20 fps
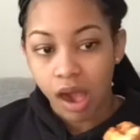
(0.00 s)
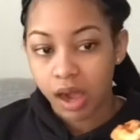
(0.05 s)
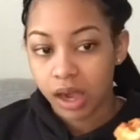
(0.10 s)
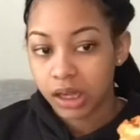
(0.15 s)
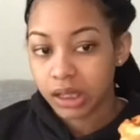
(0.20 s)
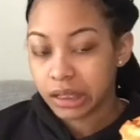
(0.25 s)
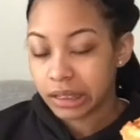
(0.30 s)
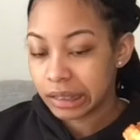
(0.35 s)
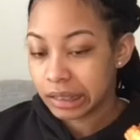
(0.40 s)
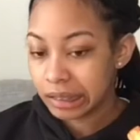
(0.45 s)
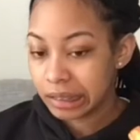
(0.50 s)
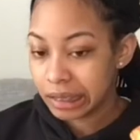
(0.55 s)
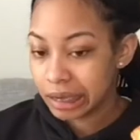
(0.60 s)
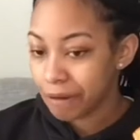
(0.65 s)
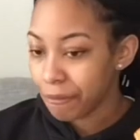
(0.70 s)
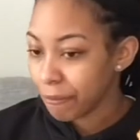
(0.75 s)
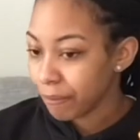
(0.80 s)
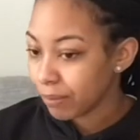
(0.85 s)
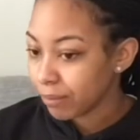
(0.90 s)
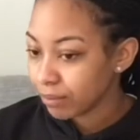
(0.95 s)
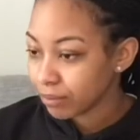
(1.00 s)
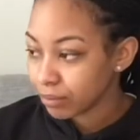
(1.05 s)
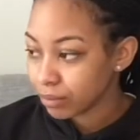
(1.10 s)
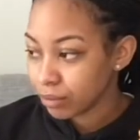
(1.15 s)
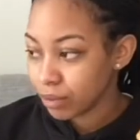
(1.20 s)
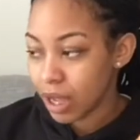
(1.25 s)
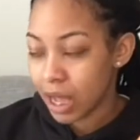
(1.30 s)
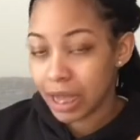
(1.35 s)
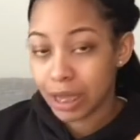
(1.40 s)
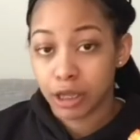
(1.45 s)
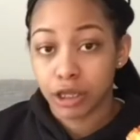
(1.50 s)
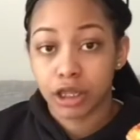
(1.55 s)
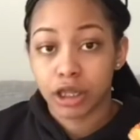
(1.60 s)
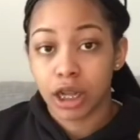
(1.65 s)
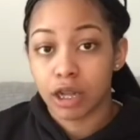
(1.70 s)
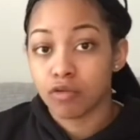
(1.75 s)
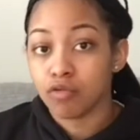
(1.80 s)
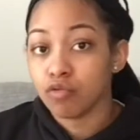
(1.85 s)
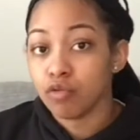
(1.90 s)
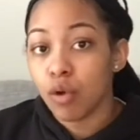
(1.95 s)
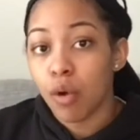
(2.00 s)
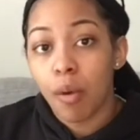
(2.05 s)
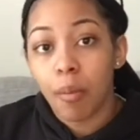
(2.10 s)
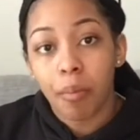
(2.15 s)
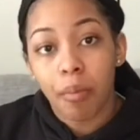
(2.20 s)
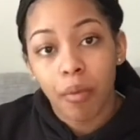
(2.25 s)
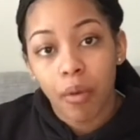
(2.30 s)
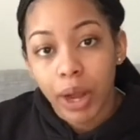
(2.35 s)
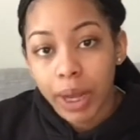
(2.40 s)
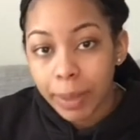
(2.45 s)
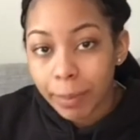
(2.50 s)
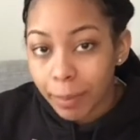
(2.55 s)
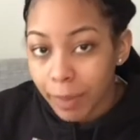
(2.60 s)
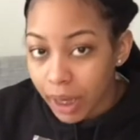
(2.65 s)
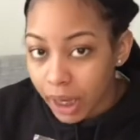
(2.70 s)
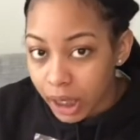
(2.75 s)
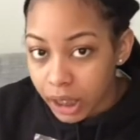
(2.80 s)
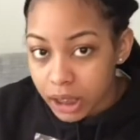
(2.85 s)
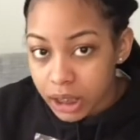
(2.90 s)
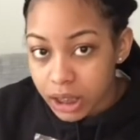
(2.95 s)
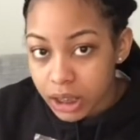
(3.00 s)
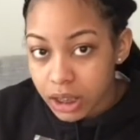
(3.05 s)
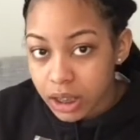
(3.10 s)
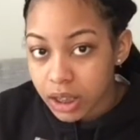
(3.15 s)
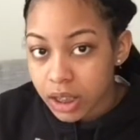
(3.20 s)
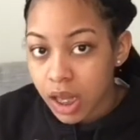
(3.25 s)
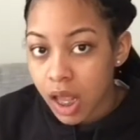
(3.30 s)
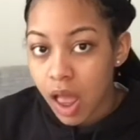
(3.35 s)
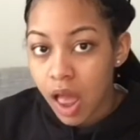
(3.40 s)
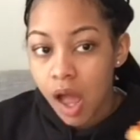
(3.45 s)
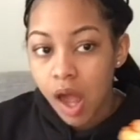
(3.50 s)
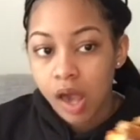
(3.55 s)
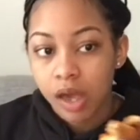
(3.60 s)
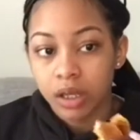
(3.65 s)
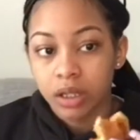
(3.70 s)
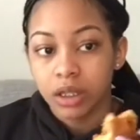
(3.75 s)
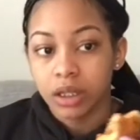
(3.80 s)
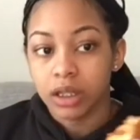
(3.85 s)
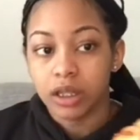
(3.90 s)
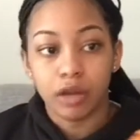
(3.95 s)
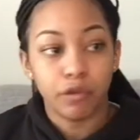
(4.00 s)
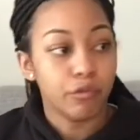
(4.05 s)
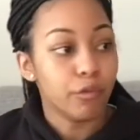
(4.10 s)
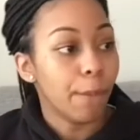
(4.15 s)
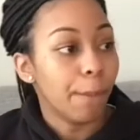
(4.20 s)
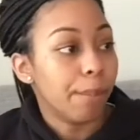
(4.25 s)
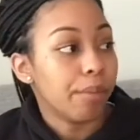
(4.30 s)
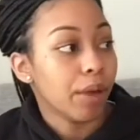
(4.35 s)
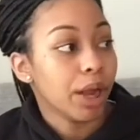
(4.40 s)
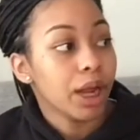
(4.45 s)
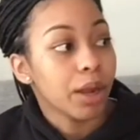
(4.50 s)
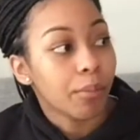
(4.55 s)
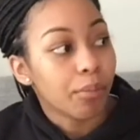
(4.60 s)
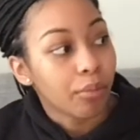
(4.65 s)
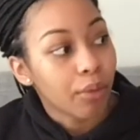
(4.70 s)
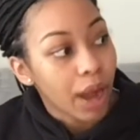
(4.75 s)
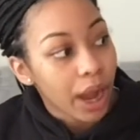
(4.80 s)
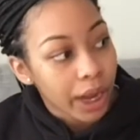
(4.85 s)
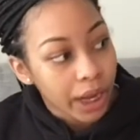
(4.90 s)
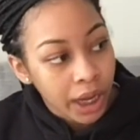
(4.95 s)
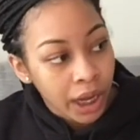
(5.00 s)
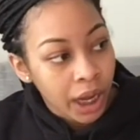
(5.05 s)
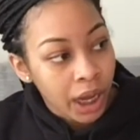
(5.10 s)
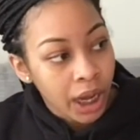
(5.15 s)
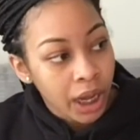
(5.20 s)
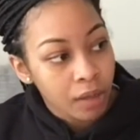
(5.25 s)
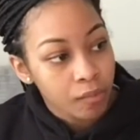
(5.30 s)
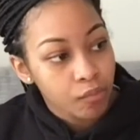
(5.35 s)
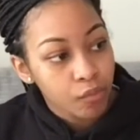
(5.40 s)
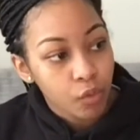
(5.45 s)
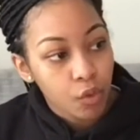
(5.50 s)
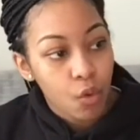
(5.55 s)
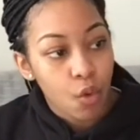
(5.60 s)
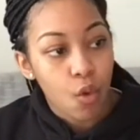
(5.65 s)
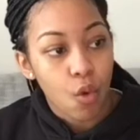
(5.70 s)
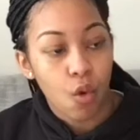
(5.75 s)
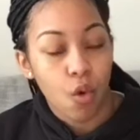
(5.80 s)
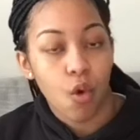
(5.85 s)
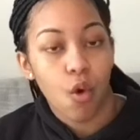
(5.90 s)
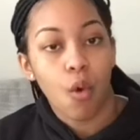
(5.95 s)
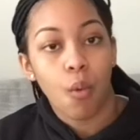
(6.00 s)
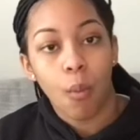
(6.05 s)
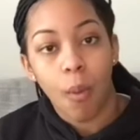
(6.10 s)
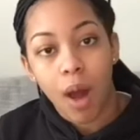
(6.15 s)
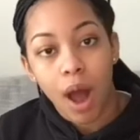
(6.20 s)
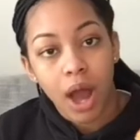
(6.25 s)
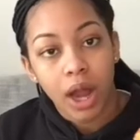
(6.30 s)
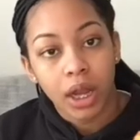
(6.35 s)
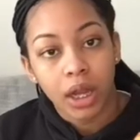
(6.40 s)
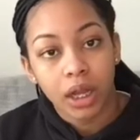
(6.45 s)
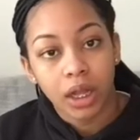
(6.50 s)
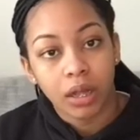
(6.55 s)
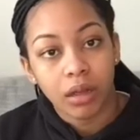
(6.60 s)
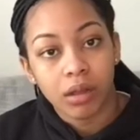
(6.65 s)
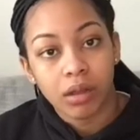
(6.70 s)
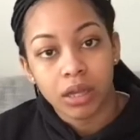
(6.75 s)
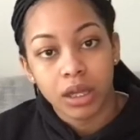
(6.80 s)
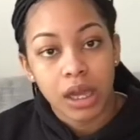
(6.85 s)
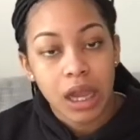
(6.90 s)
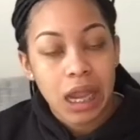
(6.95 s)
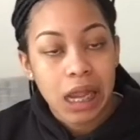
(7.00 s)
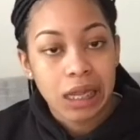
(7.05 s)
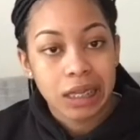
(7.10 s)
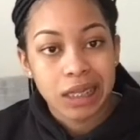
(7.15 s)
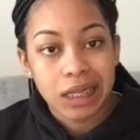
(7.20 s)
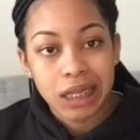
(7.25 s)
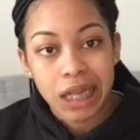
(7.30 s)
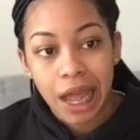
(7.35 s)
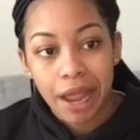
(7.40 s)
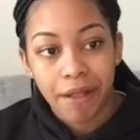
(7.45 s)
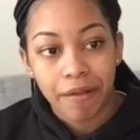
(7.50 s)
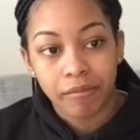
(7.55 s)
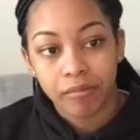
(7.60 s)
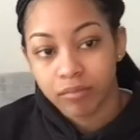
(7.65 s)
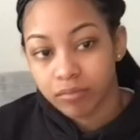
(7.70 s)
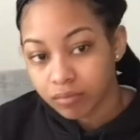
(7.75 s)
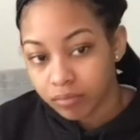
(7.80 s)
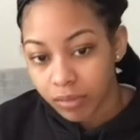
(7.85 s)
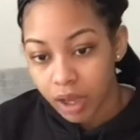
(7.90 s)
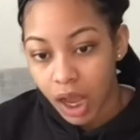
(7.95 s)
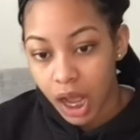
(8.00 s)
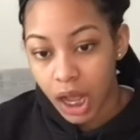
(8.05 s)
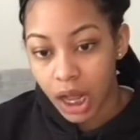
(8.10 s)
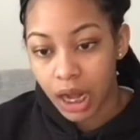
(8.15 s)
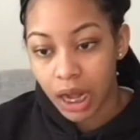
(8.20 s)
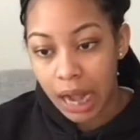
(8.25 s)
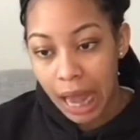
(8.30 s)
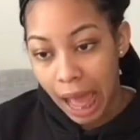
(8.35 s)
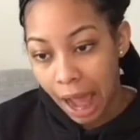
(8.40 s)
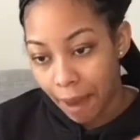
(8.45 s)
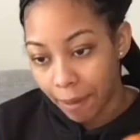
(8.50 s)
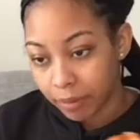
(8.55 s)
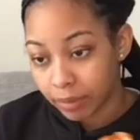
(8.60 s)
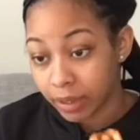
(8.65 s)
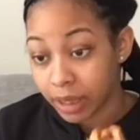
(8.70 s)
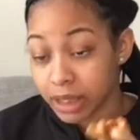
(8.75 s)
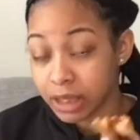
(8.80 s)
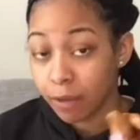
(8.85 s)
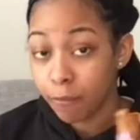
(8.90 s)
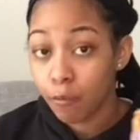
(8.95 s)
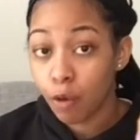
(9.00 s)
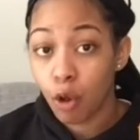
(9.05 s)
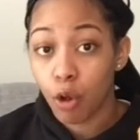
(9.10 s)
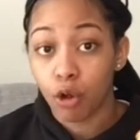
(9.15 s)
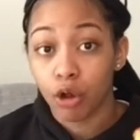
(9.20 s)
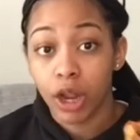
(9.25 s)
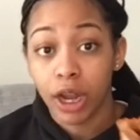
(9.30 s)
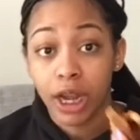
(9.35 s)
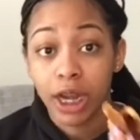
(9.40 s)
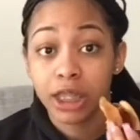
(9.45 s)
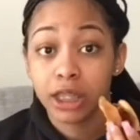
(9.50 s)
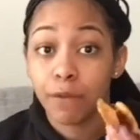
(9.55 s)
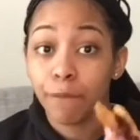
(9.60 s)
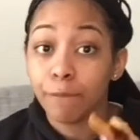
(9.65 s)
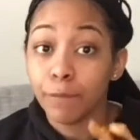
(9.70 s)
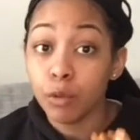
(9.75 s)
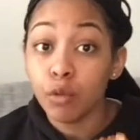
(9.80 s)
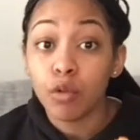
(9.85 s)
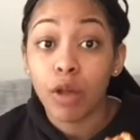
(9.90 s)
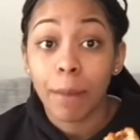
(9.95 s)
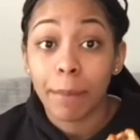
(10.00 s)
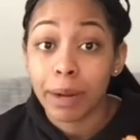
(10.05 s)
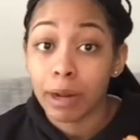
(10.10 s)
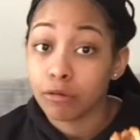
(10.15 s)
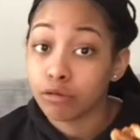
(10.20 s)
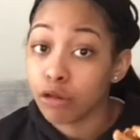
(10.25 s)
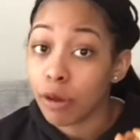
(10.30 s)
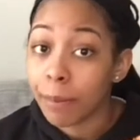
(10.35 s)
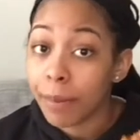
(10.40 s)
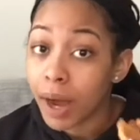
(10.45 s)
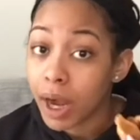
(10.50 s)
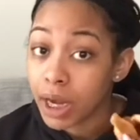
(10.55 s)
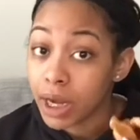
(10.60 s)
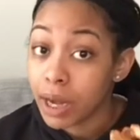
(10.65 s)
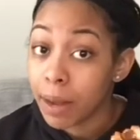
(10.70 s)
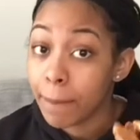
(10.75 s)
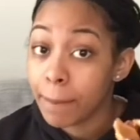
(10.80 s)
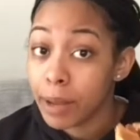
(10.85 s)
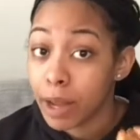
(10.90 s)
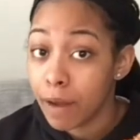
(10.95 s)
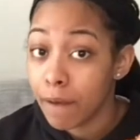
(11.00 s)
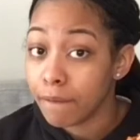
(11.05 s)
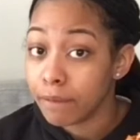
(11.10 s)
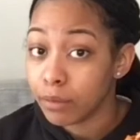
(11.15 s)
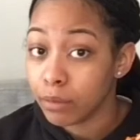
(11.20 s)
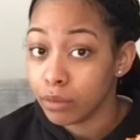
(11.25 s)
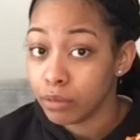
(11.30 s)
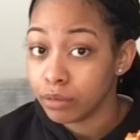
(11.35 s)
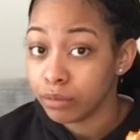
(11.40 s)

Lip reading: And then you gotta schedule your appointments. Then if you break a bracket or wire, it's like a lot. That's the view coming out your pocket and paying for it.